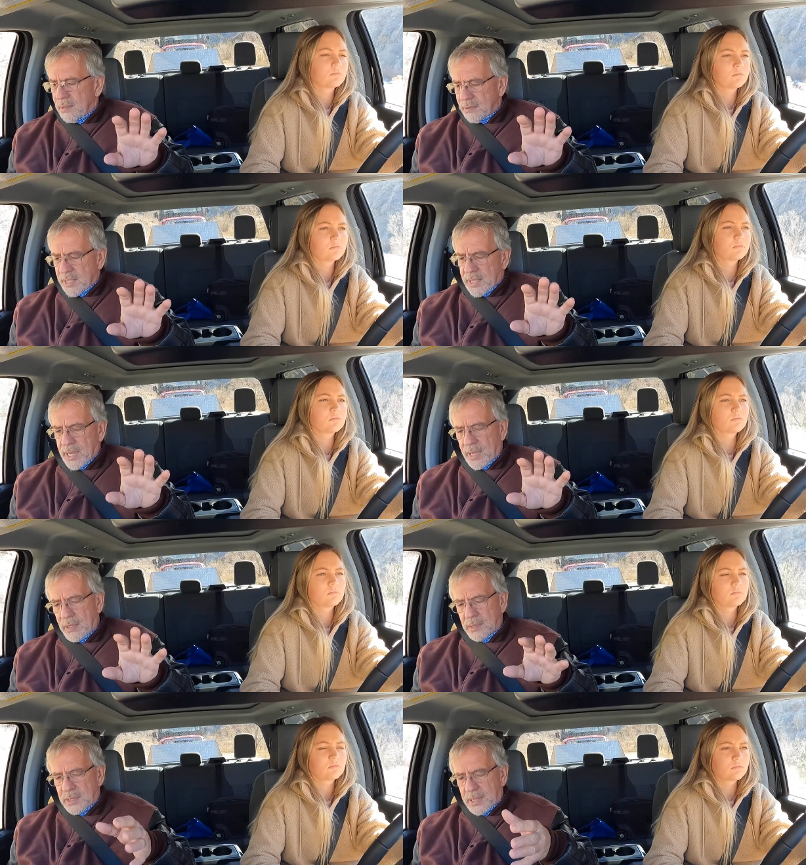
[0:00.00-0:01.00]

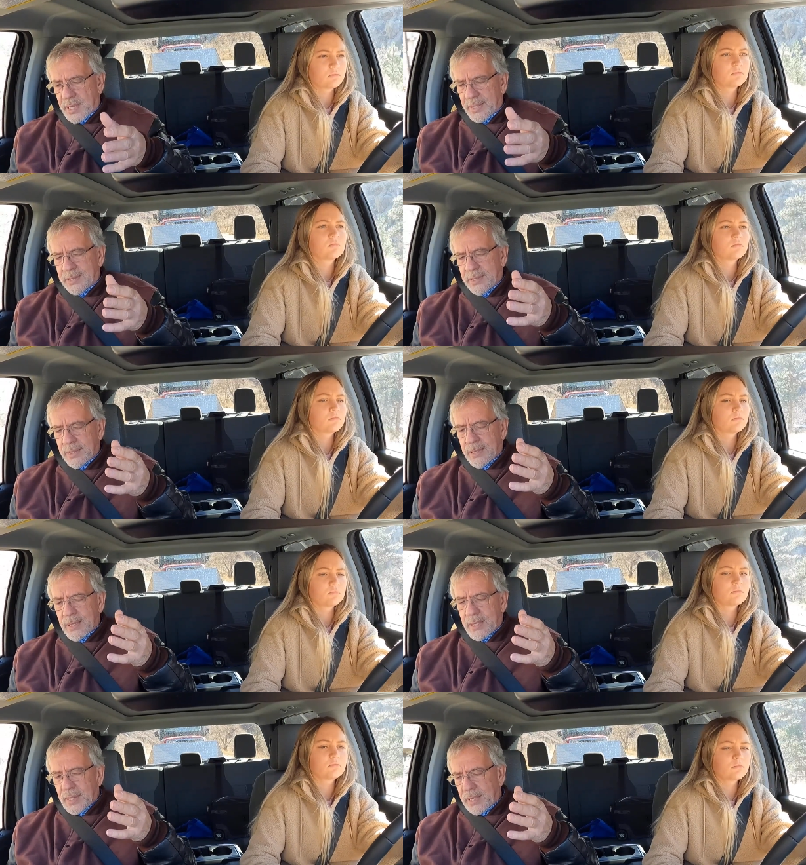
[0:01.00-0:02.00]
Speaker 1: decals. It's got
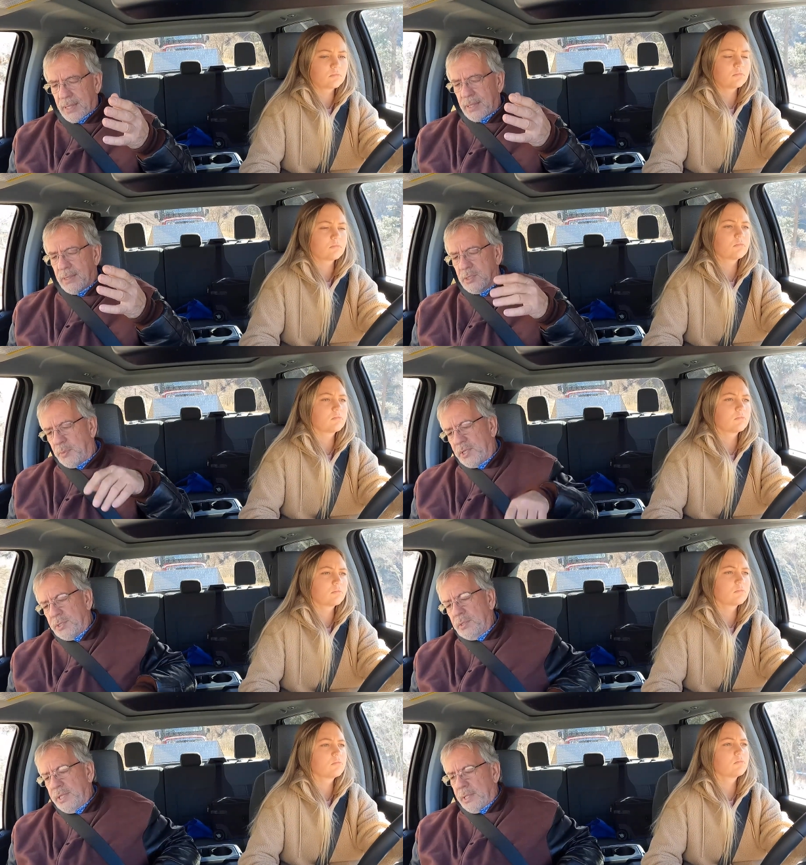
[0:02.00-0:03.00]

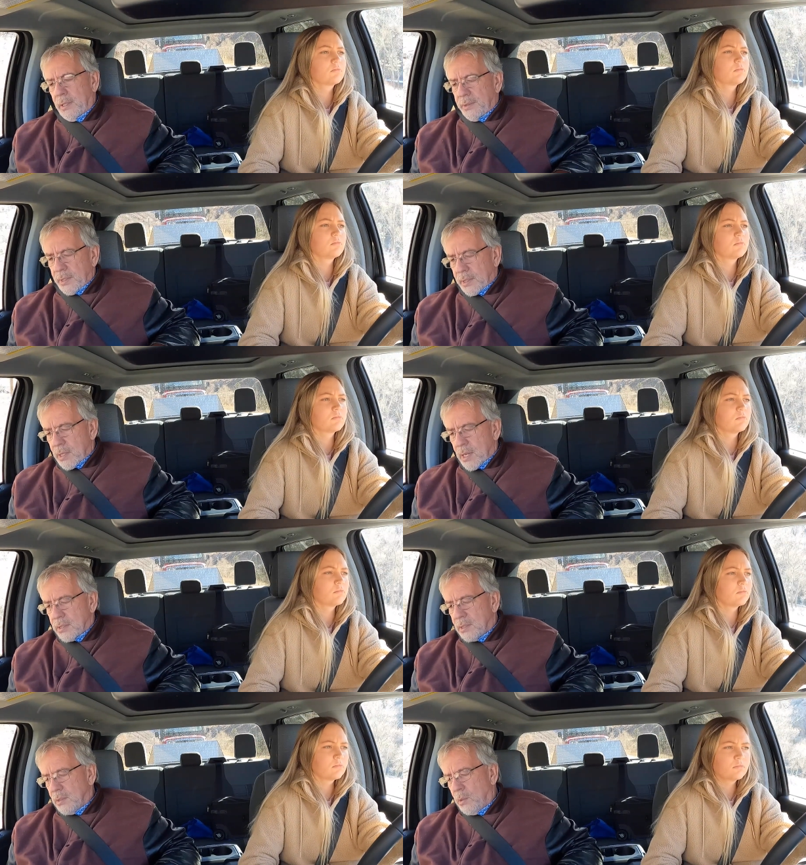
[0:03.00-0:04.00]
special lid on the
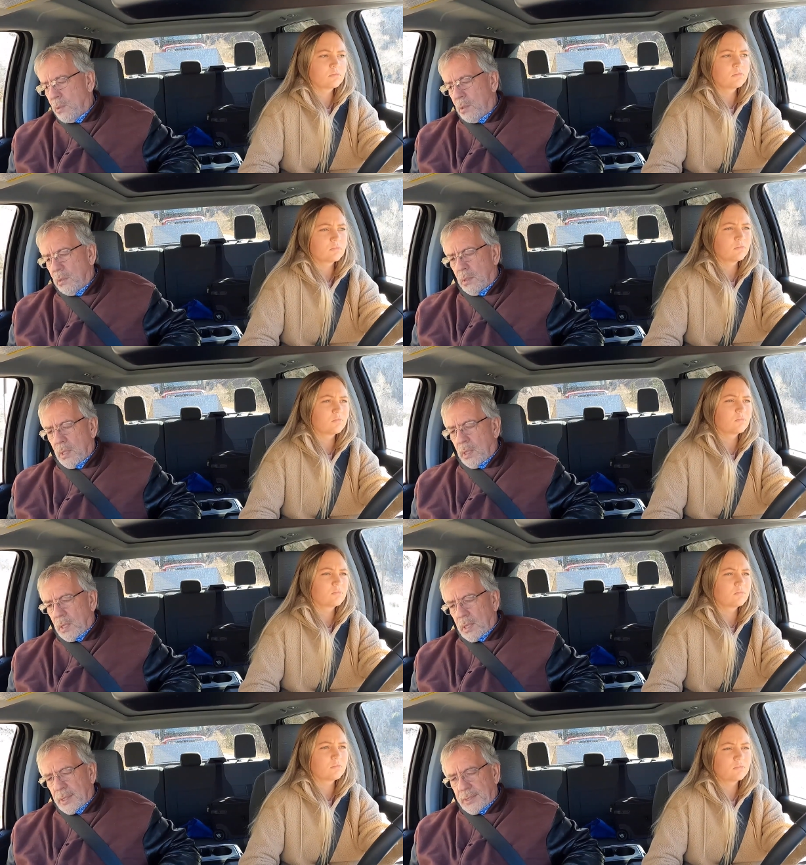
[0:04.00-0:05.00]
console,
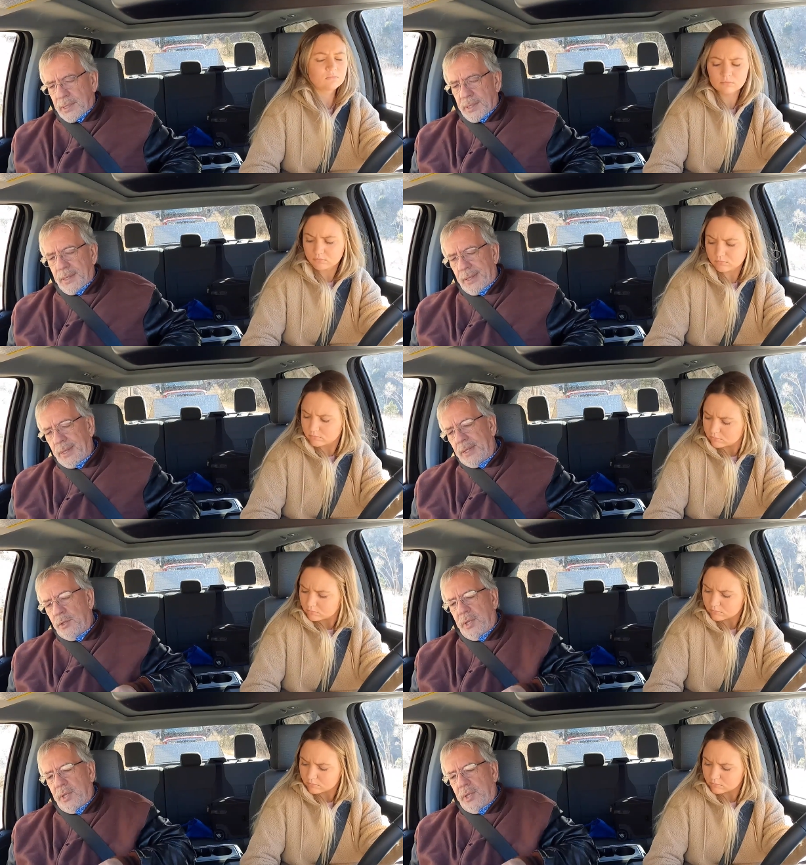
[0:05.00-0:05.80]
yeah, and